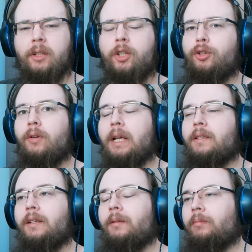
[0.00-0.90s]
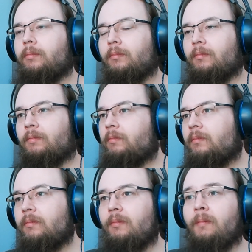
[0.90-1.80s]
Not strong as in
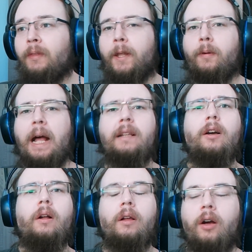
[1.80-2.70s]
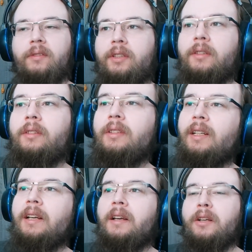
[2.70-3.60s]
you know, alcohol content
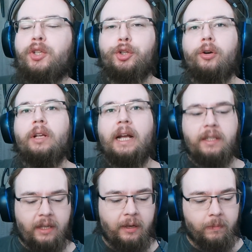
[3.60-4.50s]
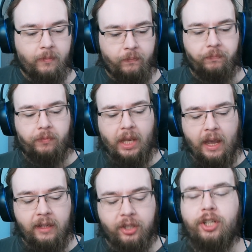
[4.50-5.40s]
strong as in
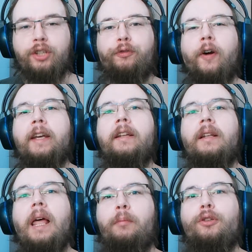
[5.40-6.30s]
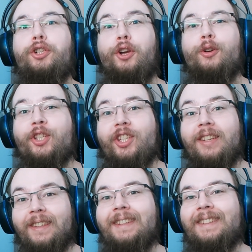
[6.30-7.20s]
it's just fucking lemon
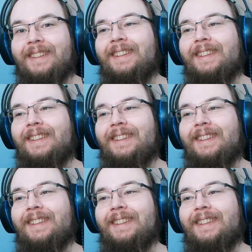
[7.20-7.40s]
juice